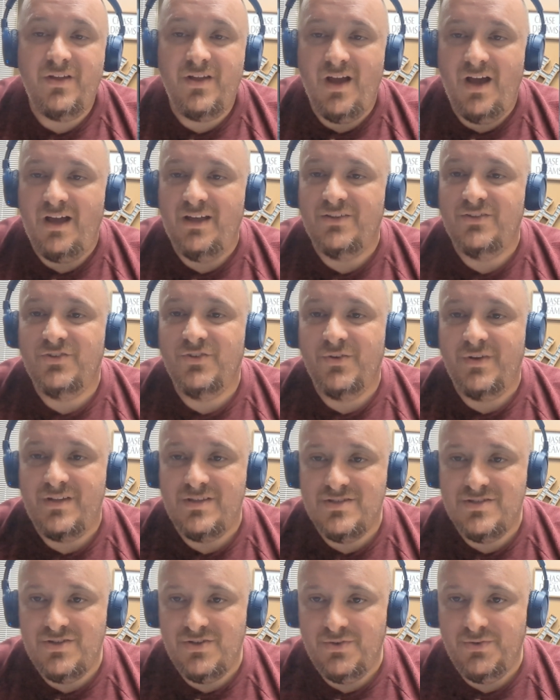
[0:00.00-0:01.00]
The
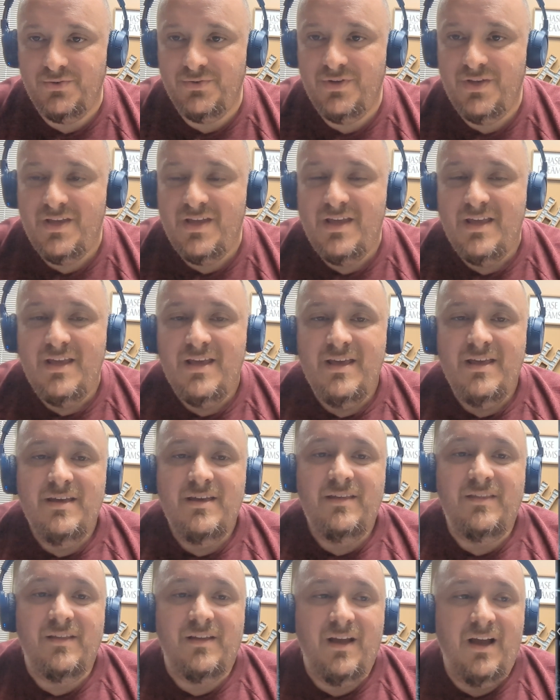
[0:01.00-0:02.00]
Conjuring 2.
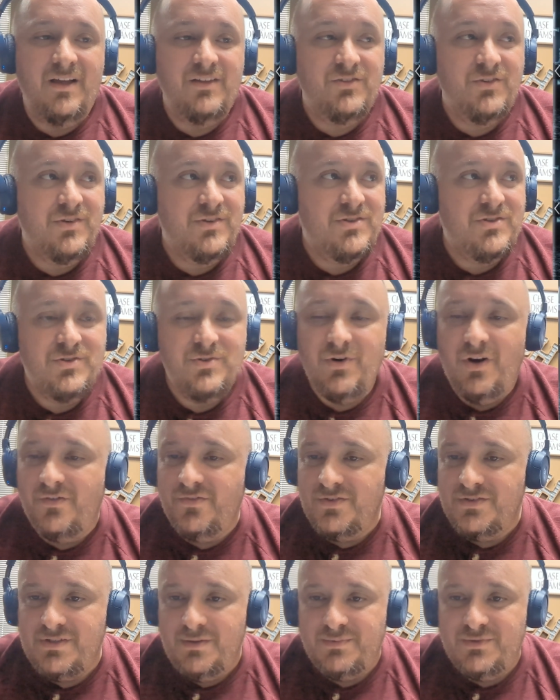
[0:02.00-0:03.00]
The Conjuring 2
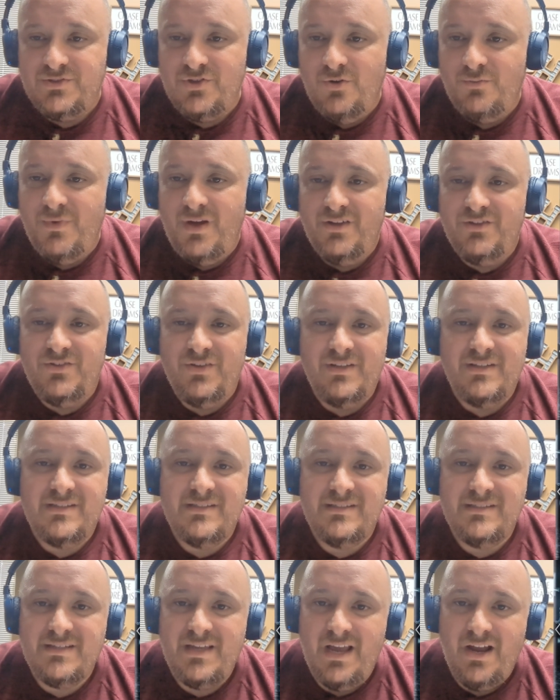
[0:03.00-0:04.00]
offers up so much. It's
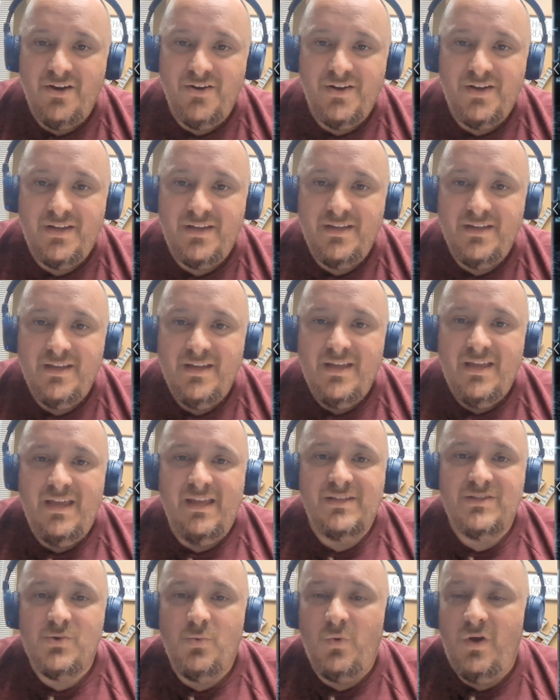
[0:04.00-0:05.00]
scary,
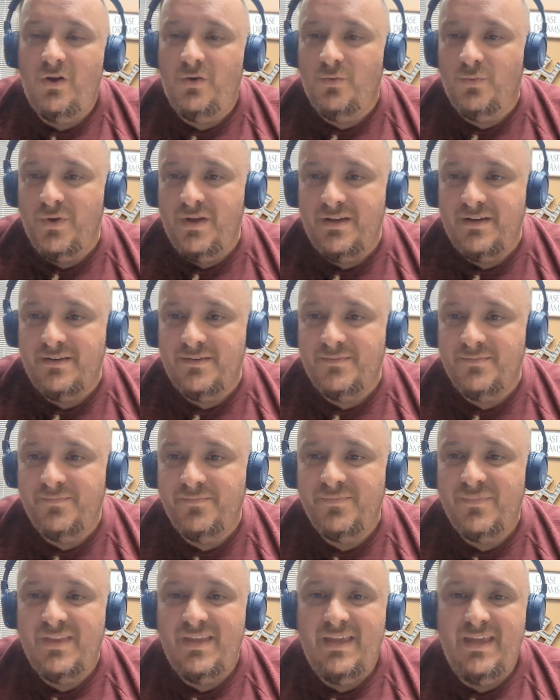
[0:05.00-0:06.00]
it's well written,
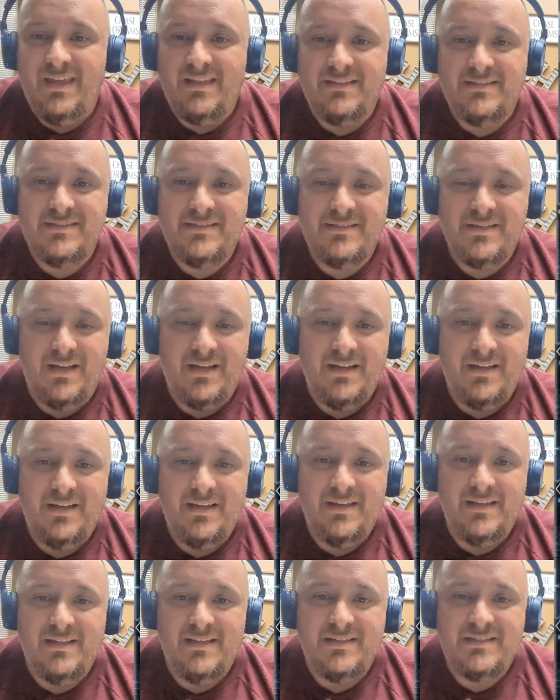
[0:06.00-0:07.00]
it's uh,
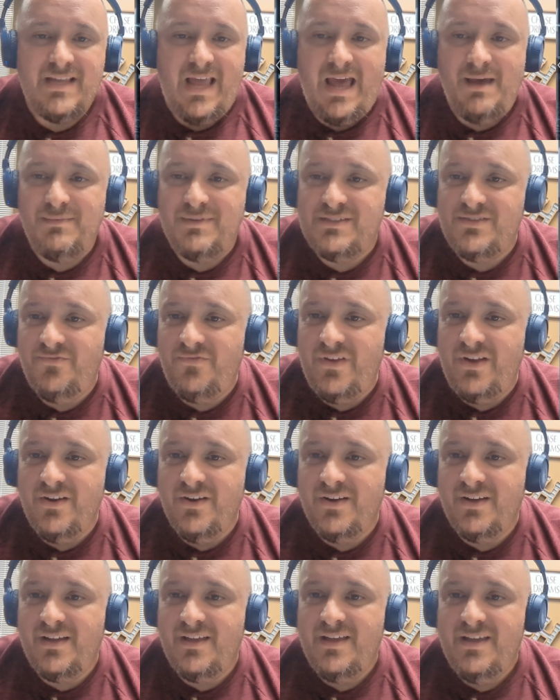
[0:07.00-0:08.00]
it's
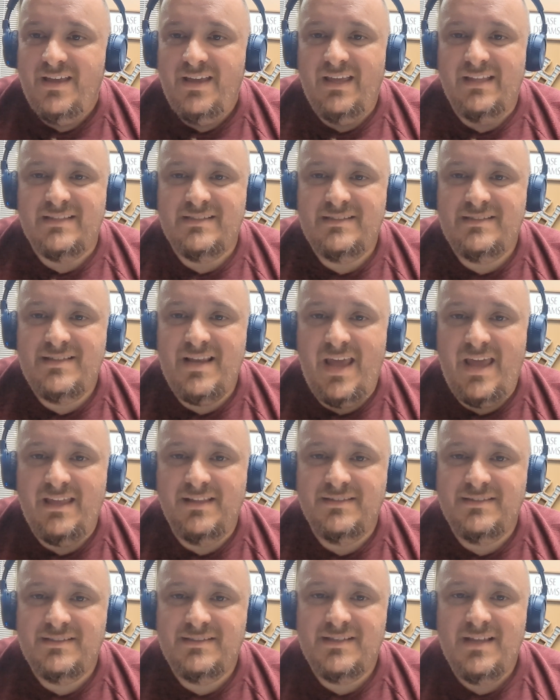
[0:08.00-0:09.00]
atmospheric, it's
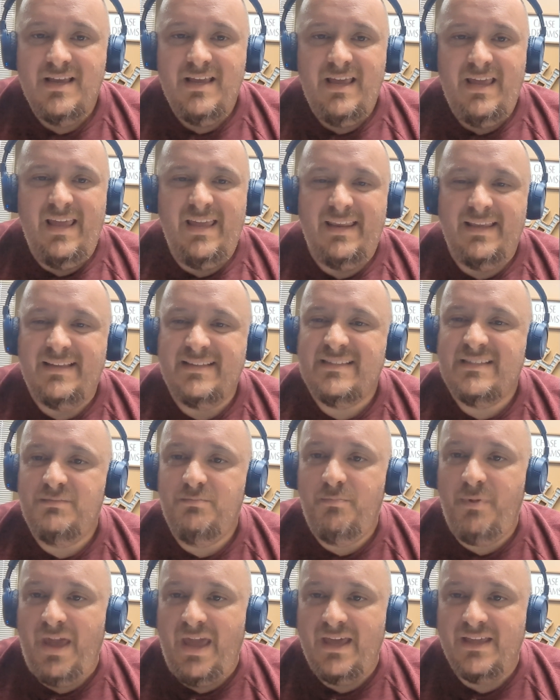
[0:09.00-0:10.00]
tense, it
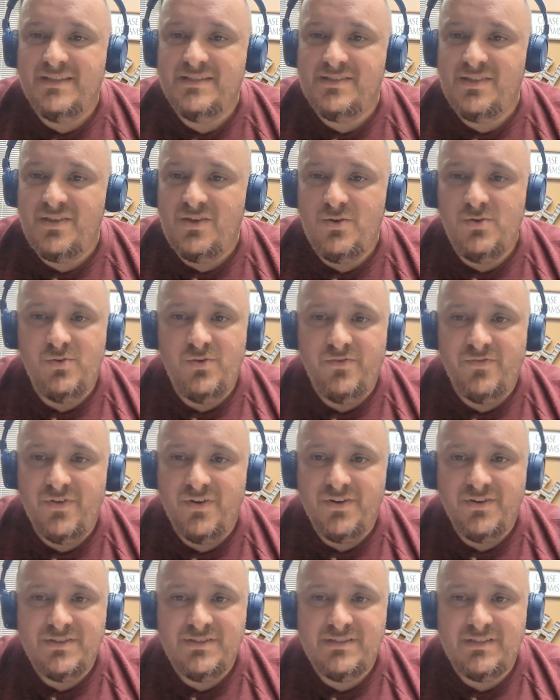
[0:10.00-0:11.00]
expands the
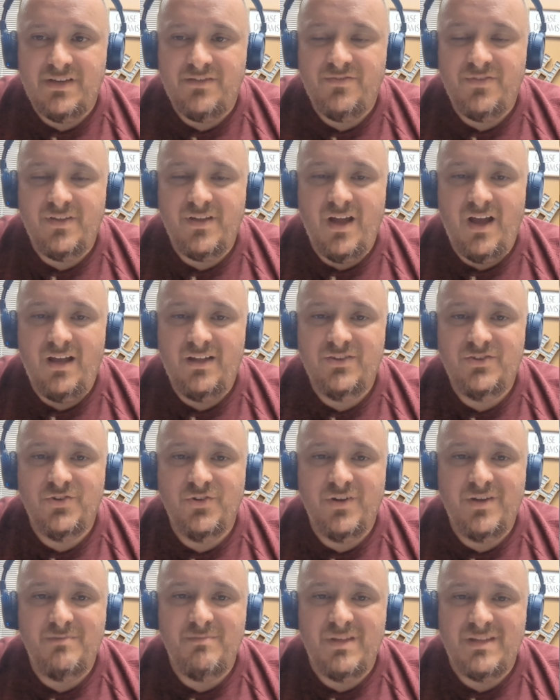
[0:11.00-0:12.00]
universe of The
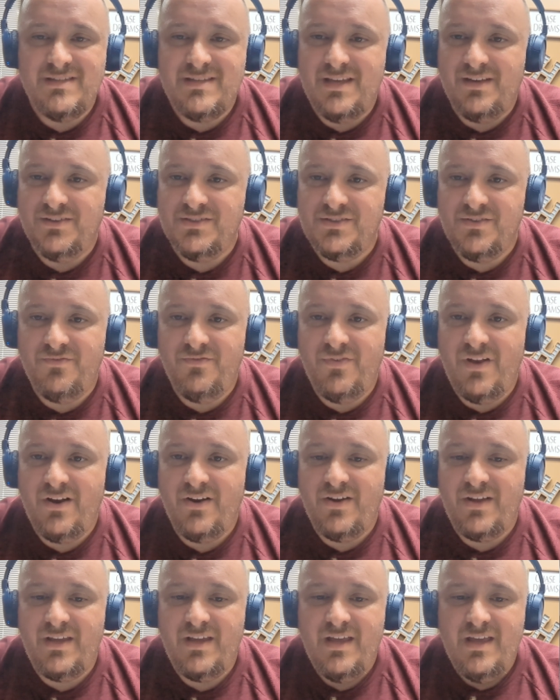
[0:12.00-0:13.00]
Conjuring, but tells a
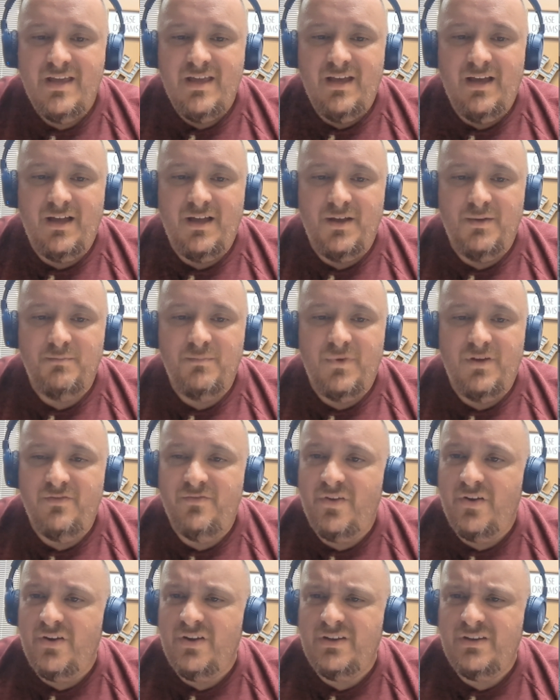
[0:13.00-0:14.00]
very um, a
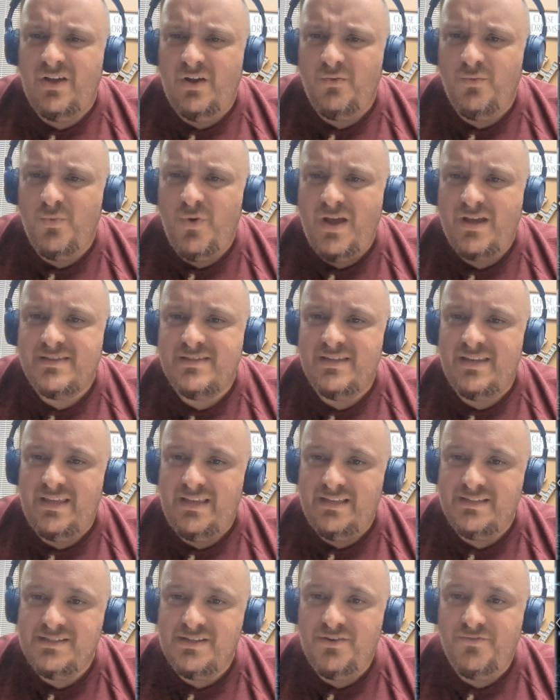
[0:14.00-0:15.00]
very direct and
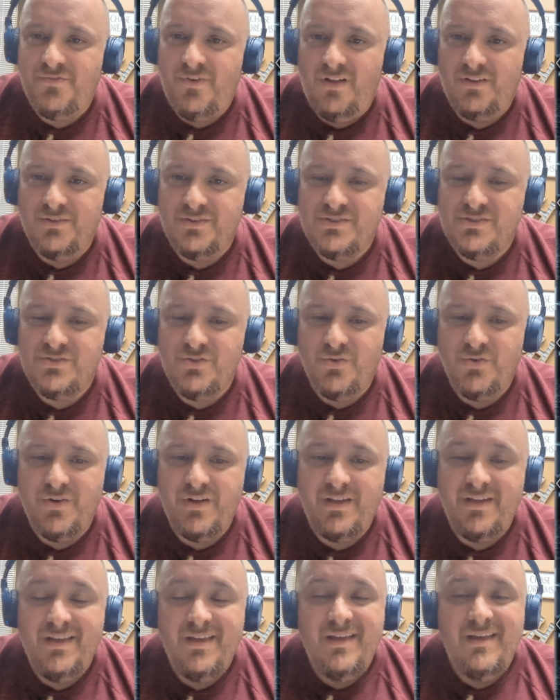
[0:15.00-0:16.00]
easy to follow
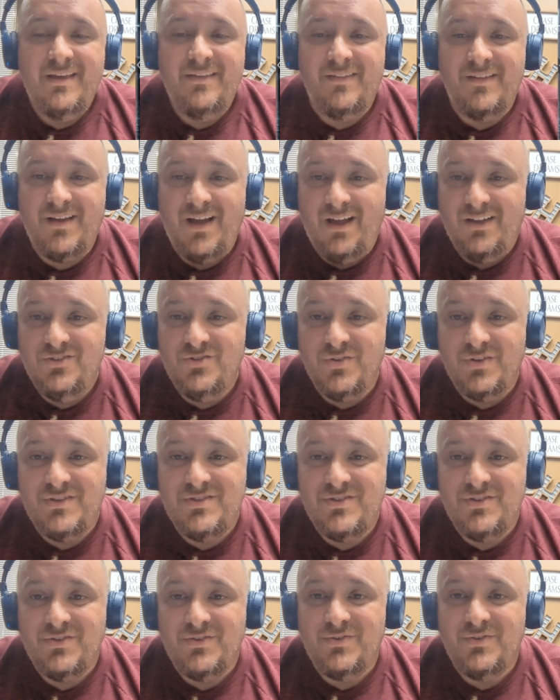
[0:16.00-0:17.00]
story. The Conjuring
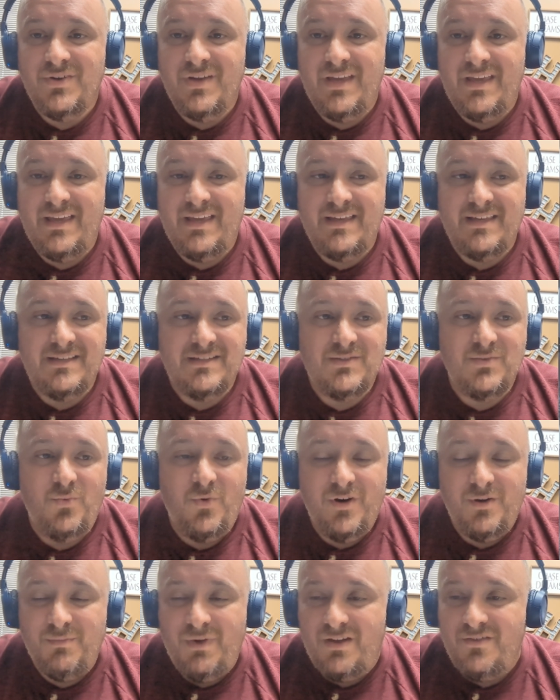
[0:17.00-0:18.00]
2 is
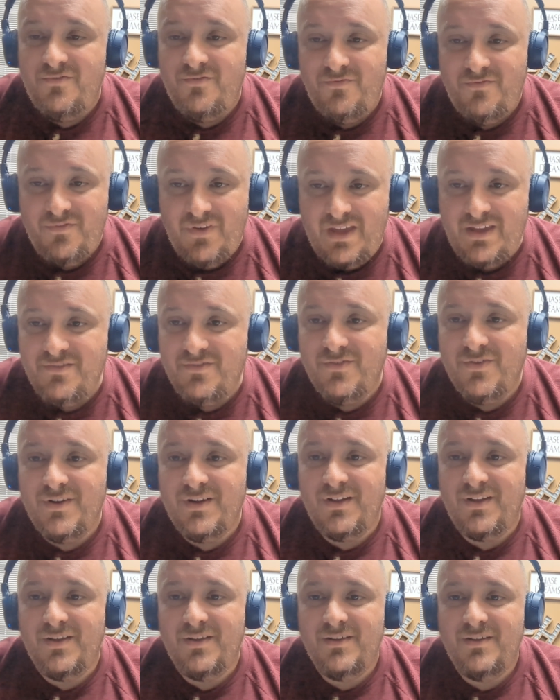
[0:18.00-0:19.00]
one of my
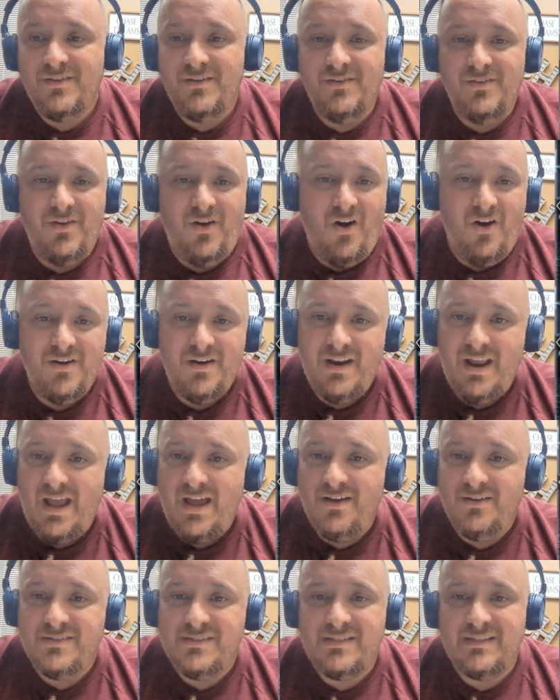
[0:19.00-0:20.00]
favorite haunted
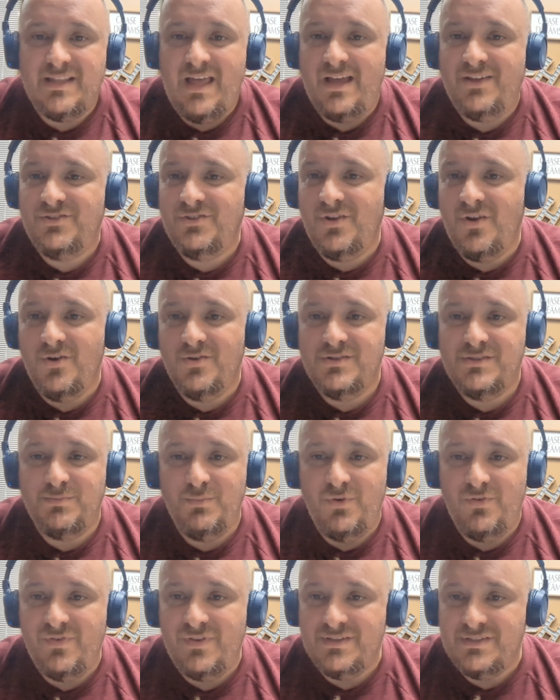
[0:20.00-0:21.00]
house slash ghost
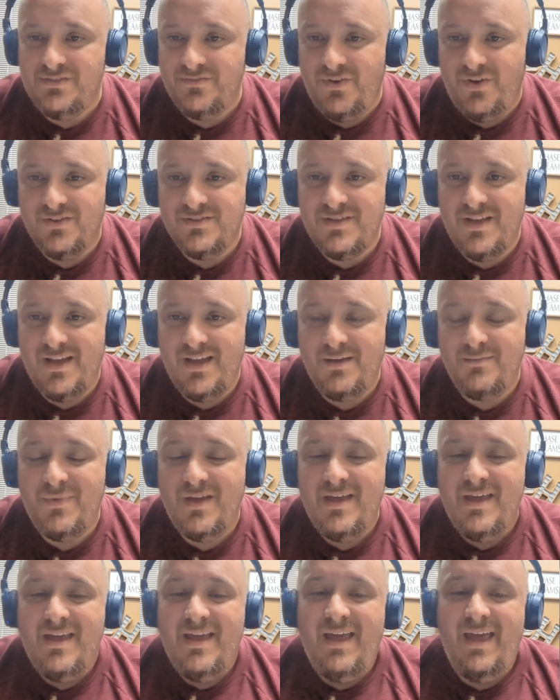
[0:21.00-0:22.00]
movies of all time,
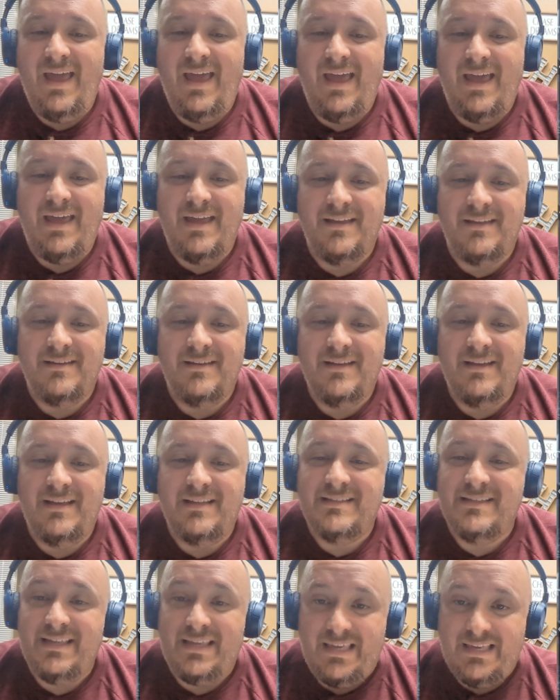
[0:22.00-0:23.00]
and
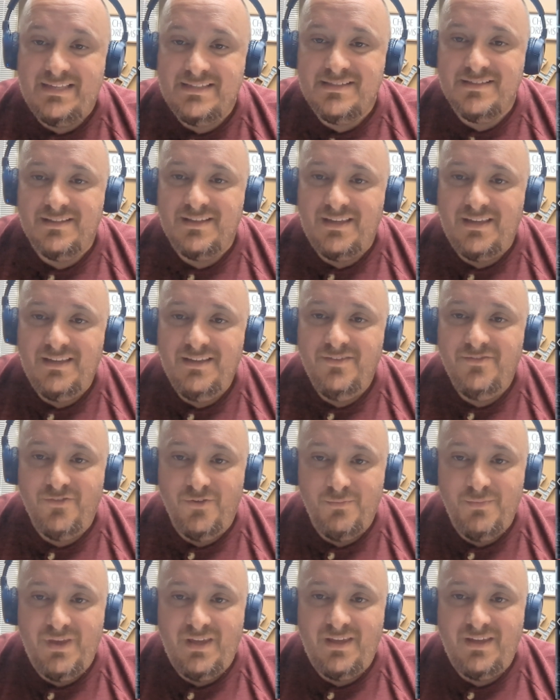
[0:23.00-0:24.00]
it's easily,
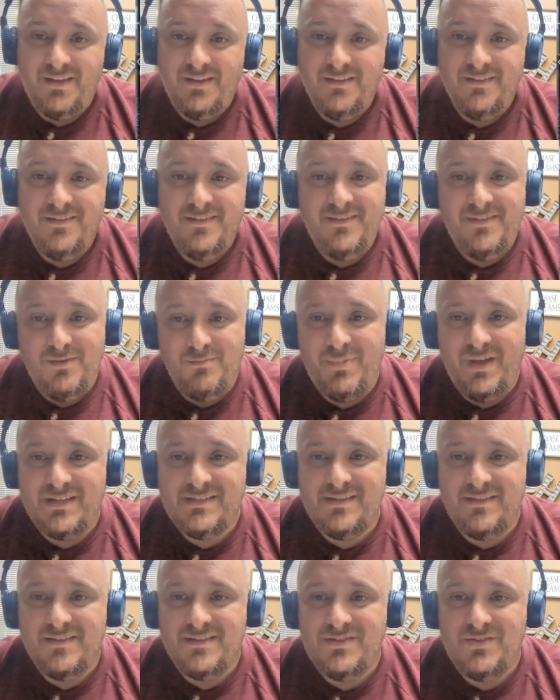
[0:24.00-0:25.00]
for me, the
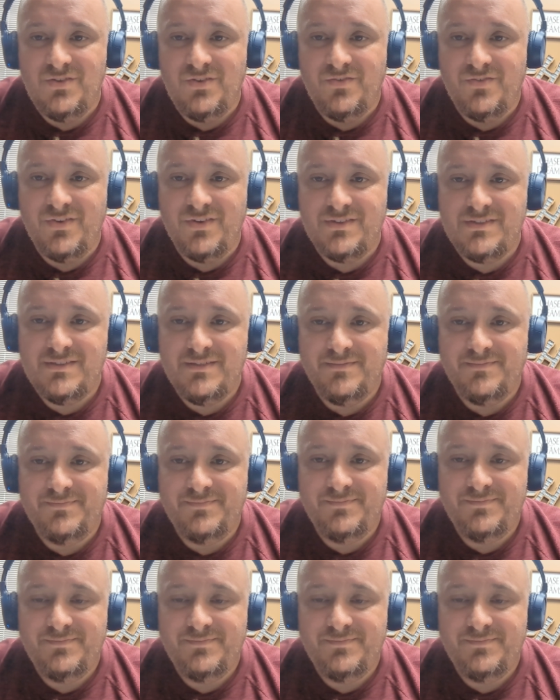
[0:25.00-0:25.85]
best in this universe.